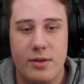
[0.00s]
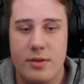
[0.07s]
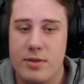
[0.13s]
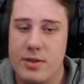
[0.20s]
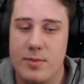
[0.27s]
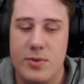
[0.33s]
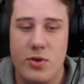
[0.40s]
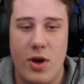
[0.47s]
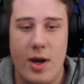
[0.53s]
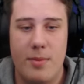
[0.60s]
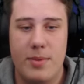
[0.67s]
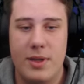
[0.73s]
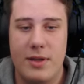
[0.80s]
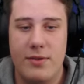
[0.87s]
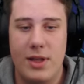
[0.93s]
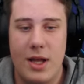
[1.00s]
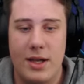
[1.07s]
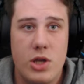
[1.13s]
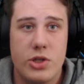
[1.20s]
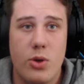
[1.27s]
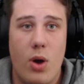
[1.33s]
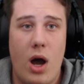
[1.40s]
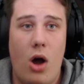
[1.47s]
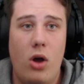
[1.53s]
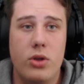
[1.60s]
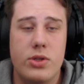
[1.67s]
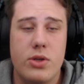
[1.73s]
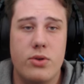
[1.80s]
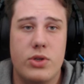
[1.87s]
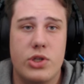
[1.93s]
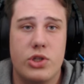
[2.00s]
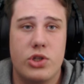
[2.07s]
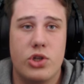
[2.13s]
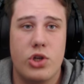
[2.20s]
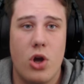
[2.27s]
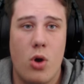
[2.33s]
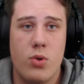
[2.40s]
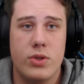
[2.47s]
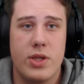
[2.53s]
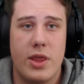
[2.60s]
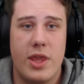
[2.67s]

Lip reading: subscribe and leave a like. So it also shows